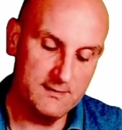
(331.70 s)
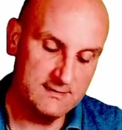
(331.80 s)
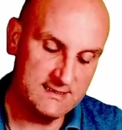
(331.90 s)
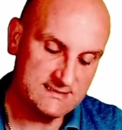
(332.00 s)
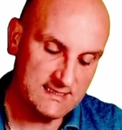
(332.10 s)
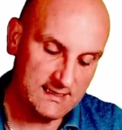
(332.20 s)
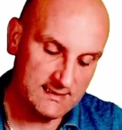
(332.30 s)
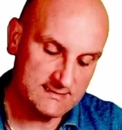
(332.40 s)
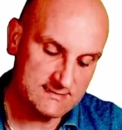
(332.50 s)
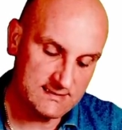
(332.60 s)
This here
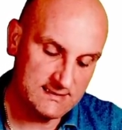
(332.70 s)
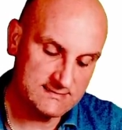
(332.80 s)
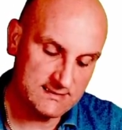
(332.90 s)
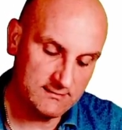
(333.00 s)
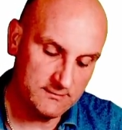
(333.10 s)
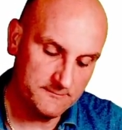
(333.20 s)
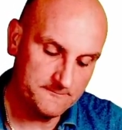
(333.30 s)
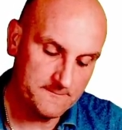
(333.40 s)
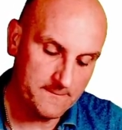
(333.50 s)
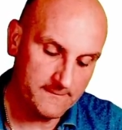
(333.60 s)
is T0,
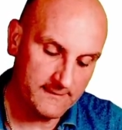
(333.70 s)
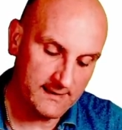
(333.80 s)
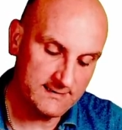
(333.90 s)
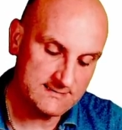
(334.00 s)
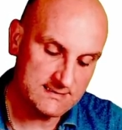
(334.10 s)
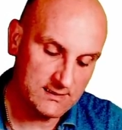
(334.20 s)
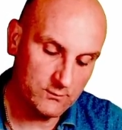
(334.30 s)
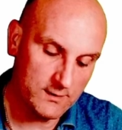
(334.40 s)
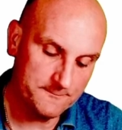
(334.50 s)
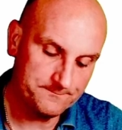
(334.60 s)
that is
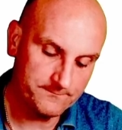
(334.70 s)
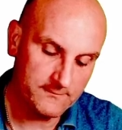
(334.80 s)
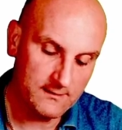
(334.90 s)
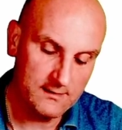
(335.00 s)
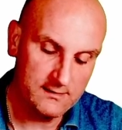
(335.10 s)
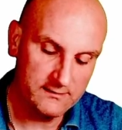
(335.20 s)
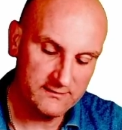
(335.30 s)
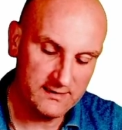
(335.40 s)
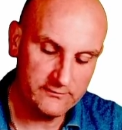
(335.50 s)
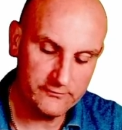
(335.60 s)
T1,
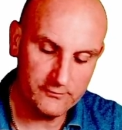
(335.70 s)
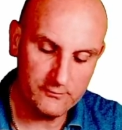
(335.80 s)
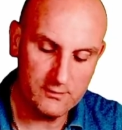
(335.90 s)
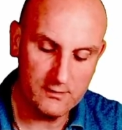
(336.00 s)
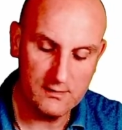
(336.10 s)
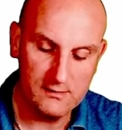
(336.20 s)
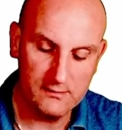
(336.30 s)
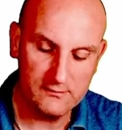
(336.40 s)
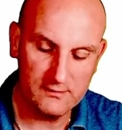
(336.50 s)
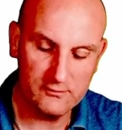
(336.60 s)
T2,
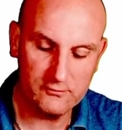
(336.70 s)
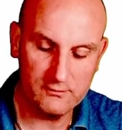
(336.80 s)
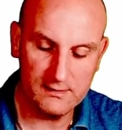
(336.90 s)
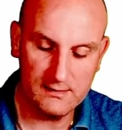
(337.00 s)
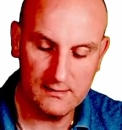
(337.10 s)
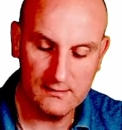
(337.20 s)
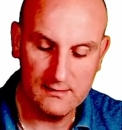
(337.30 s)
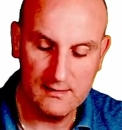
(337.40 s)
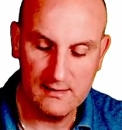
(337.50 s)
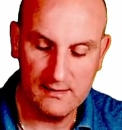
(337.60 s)
T3,
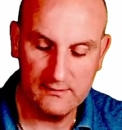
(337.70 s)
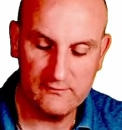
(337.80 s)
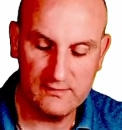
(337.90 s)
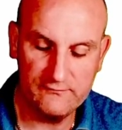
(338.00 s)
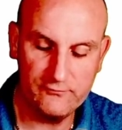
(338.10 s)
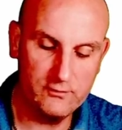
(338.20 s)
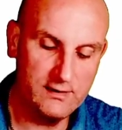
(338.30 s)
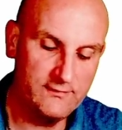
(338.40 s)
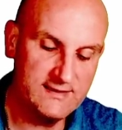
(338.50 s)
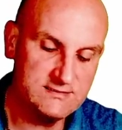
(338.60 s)
and T4.
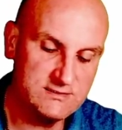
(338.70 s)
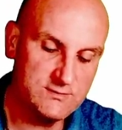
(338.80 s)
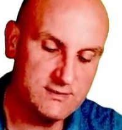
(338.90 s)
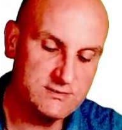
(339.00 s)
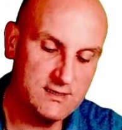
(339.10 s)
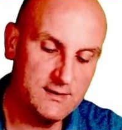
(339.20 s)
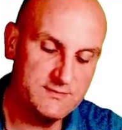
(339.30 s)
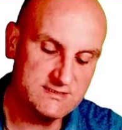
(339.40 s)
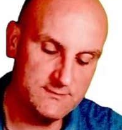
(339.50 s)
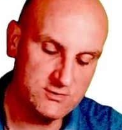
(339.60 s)
Now in that situation, the
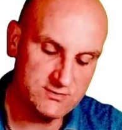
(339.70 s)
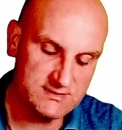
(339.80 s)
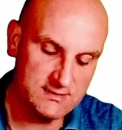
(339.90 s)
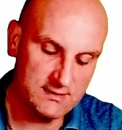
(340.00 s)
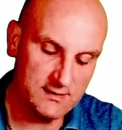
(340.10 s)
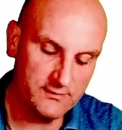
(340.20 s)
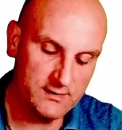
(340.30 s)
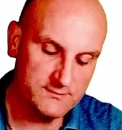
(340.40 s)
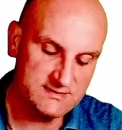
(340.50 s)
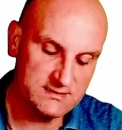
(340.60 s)
numbers I'm interested in are the
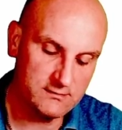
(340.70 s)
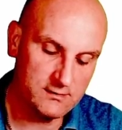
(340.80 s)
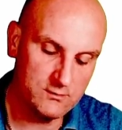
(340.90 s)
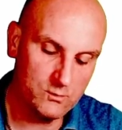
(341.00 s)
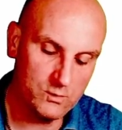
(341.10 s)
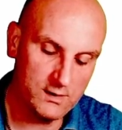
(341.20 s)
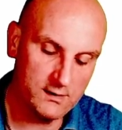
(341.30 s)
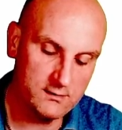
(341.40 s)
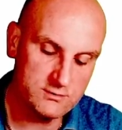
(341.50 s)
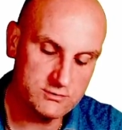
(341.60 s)
numbers 0,
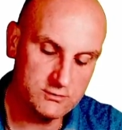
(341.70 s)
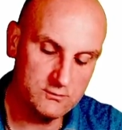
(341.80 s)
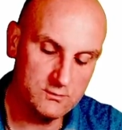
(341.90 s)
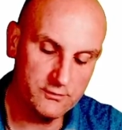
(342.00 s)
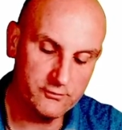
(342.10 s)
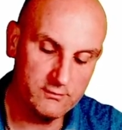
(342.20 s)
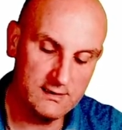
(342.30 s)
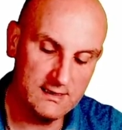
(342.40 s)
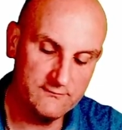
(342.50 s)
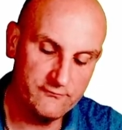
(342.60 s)
1, 2,
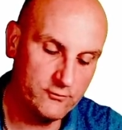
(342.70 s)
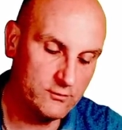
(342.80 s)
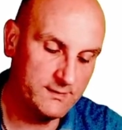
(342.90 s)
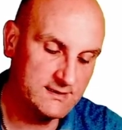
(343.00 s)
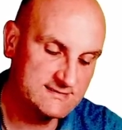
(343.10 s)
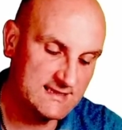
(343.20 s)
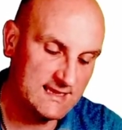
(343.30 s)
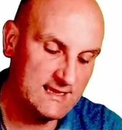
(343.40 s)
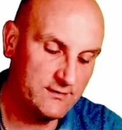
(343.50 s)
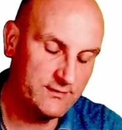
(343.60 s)
3, and 4, because
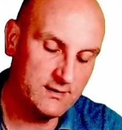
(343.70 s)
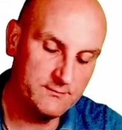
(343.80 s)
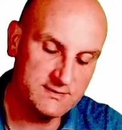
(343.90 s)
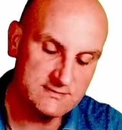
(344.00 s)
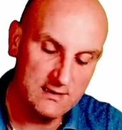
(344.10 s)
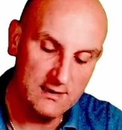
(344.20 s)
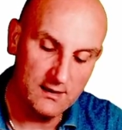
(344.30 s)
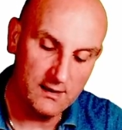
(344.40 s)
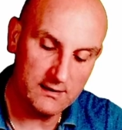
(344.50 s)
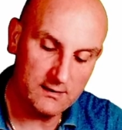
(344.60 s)
they are the numbers
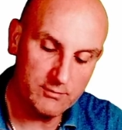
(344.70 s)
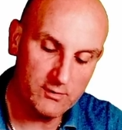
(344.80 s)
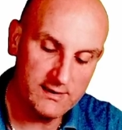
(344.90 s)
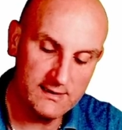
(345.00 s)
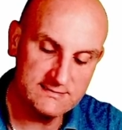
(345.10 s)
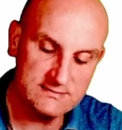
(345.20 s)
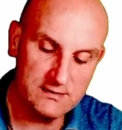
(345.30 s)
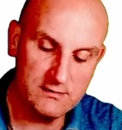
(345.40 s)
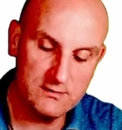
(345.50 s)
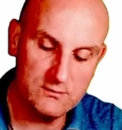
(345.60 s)
I'm going to plot here,
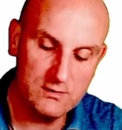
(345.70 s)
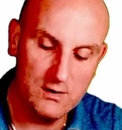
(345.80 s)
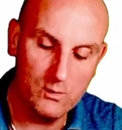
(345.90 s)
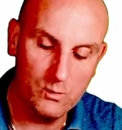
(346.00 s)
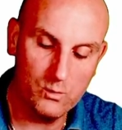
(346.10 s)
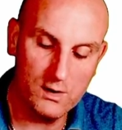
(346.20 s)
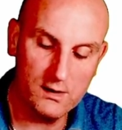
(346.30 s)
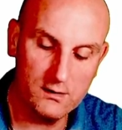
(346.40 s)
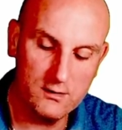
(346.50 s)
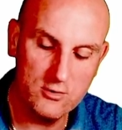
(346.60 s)
0,
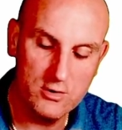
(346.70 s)
1,